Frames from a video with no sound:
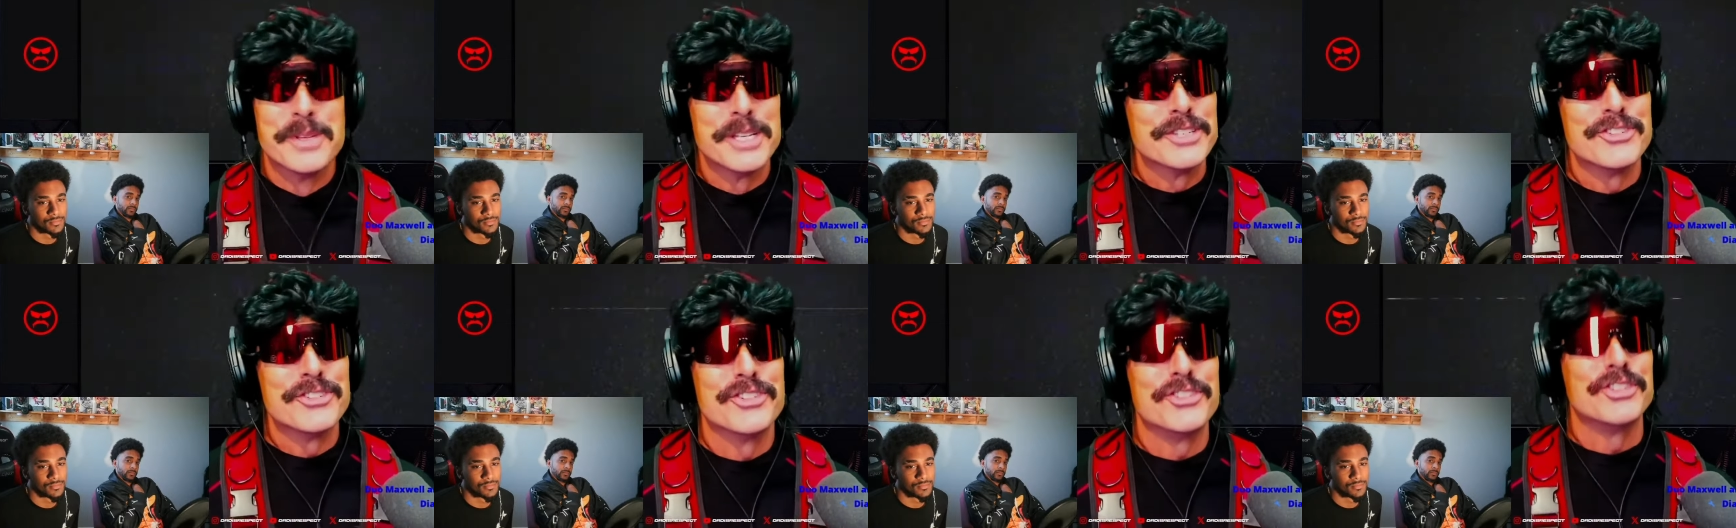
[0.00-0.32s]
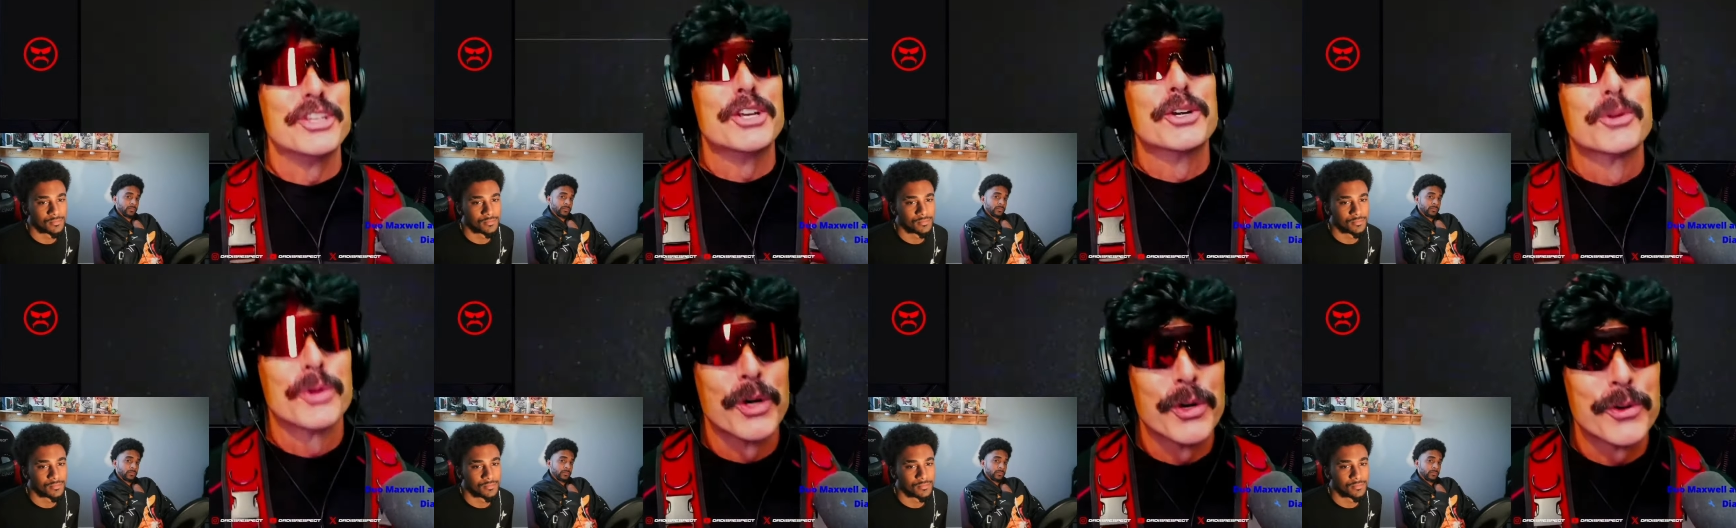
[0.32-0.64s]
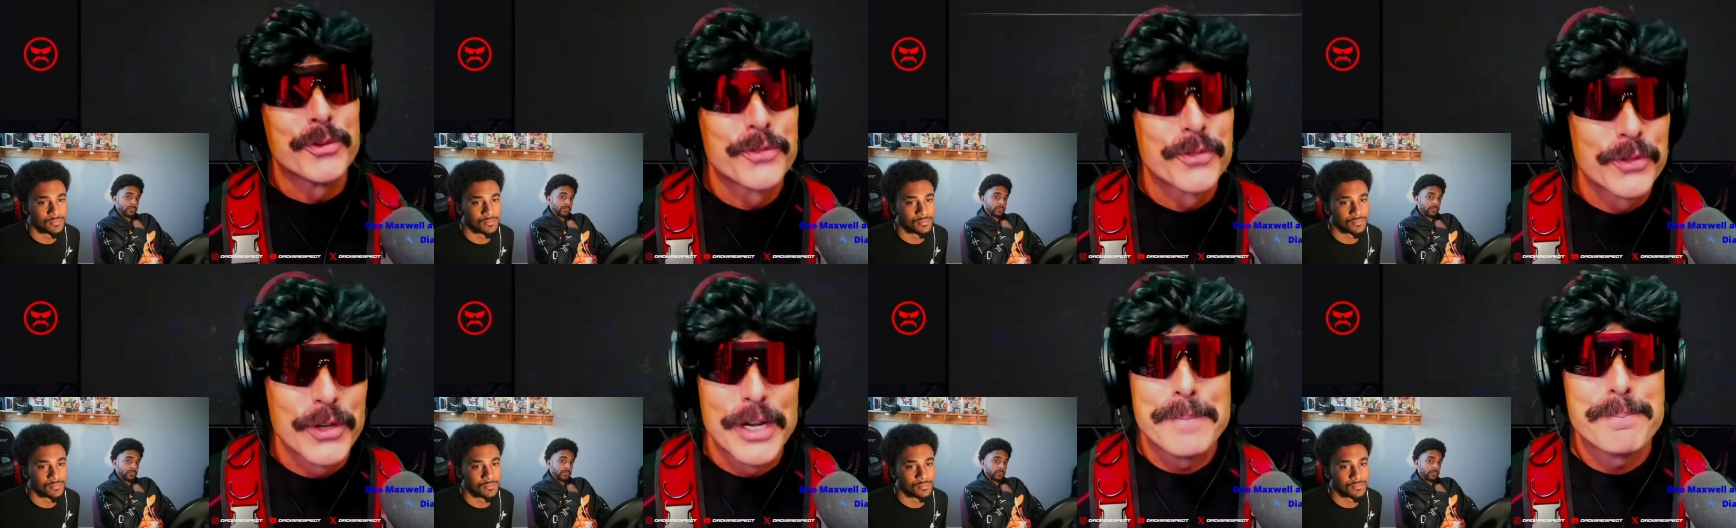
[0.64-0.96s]
Speaker 1: zero
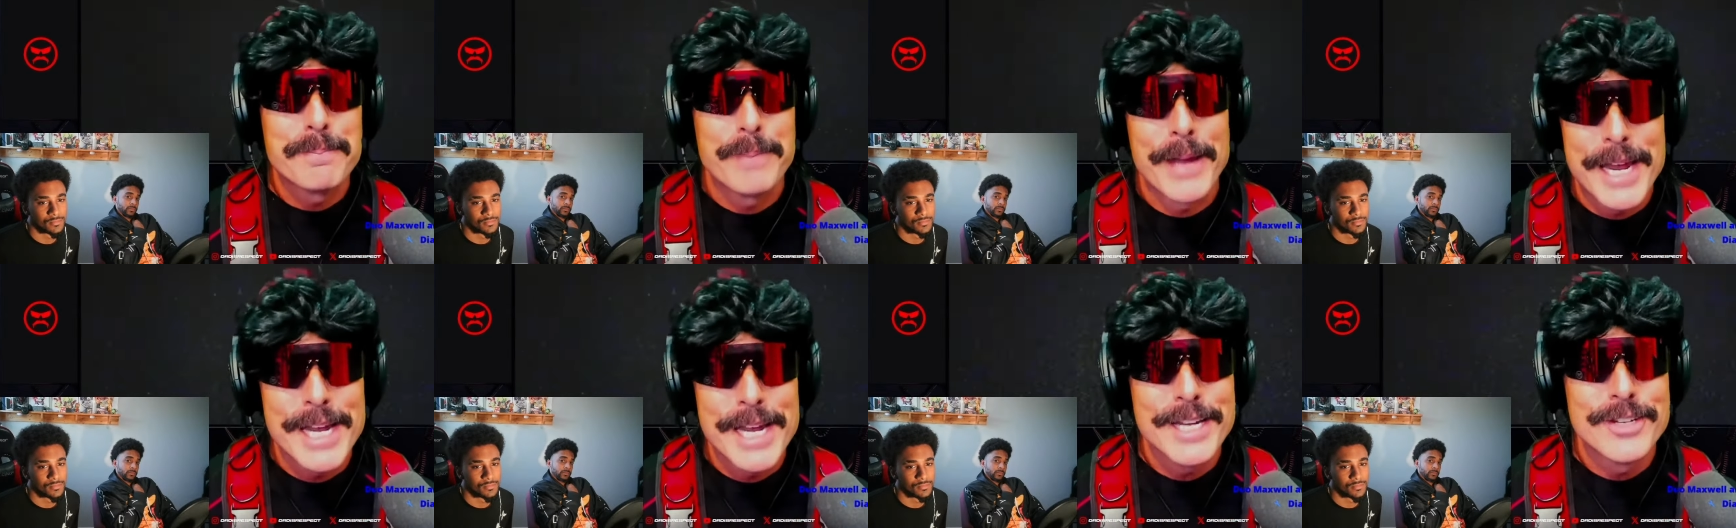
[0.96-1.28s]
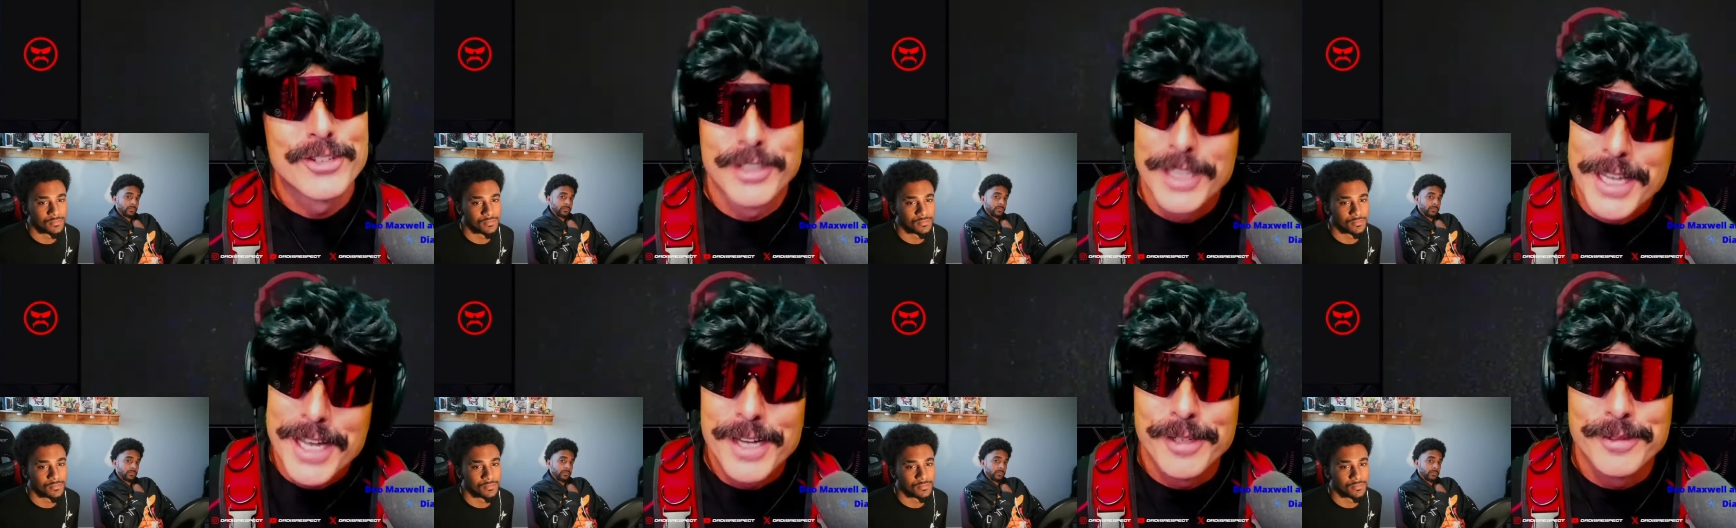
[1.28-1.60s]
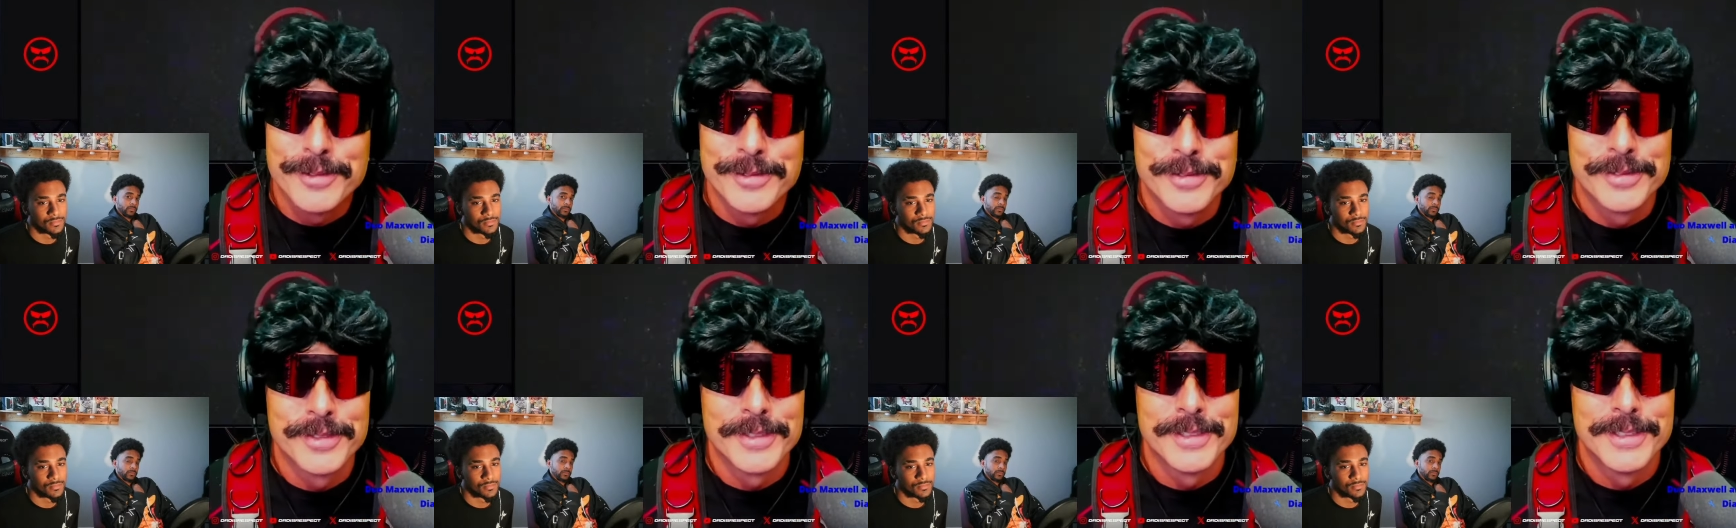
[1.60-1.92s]
front page
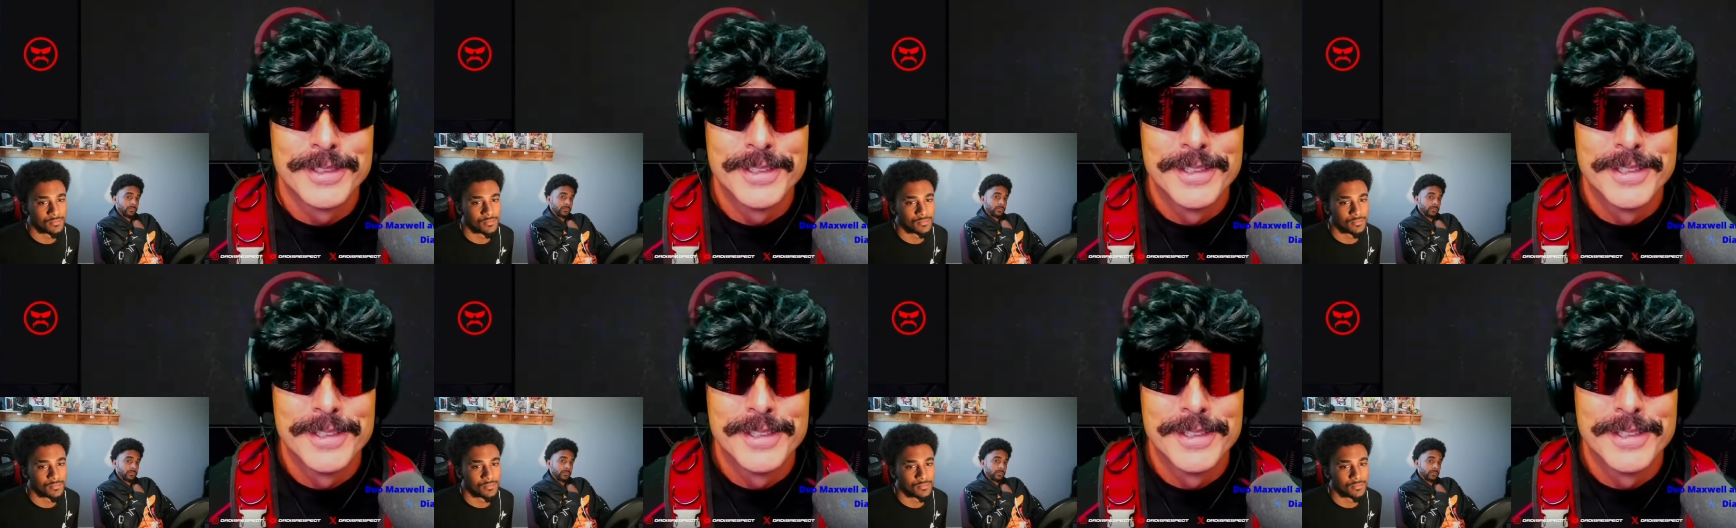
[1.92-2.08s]
love